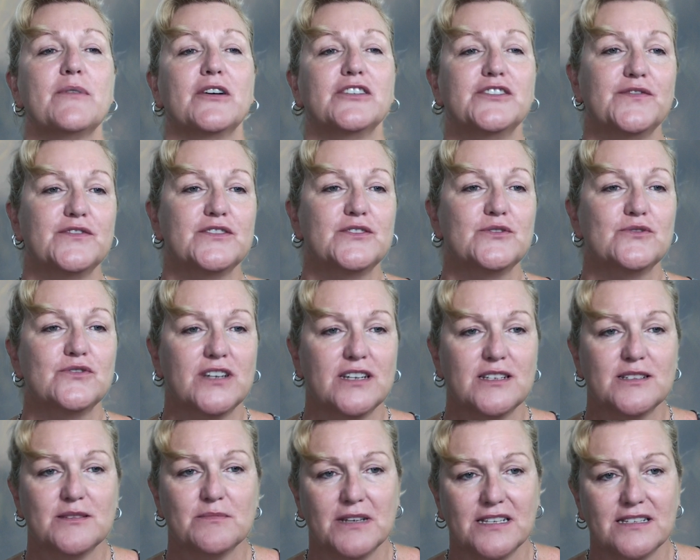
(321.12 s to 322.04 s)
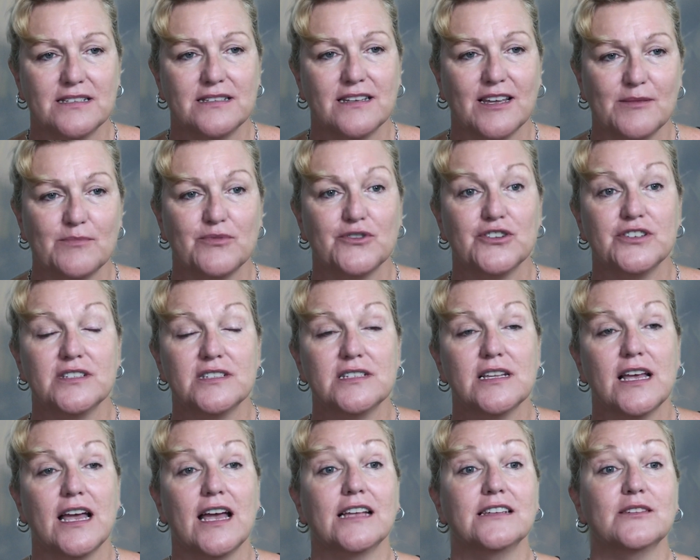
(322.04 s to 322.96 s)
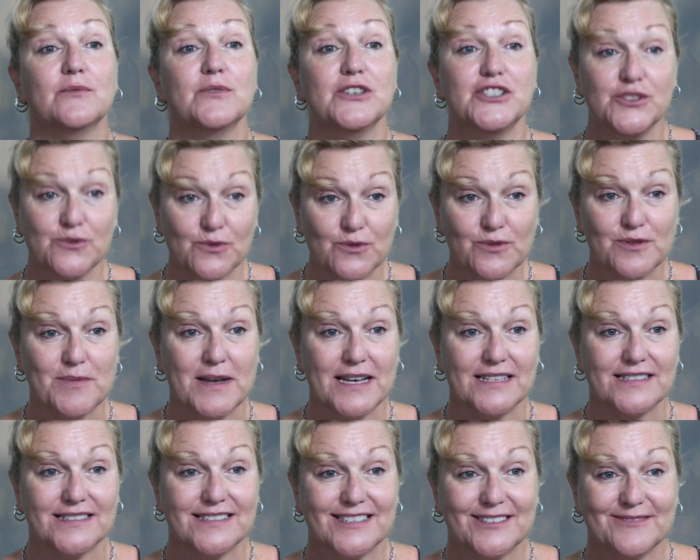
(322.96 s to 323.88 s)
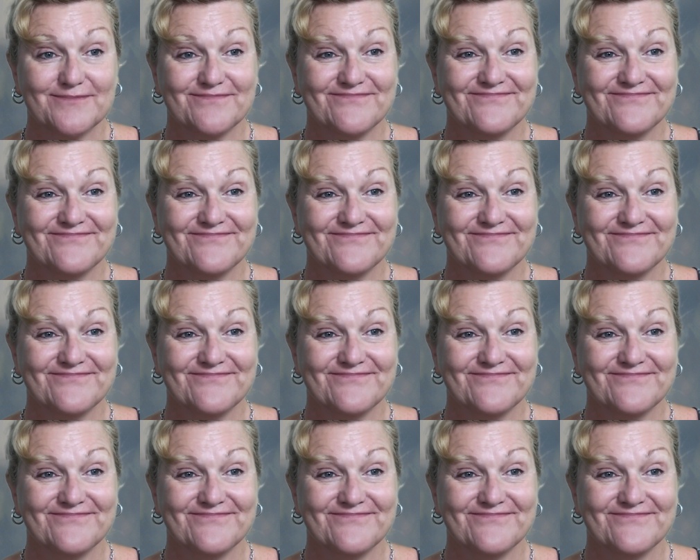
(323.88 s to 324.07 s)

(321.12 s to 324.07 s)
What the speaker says: much for talking to me today, Bruce, and I wish you all the best.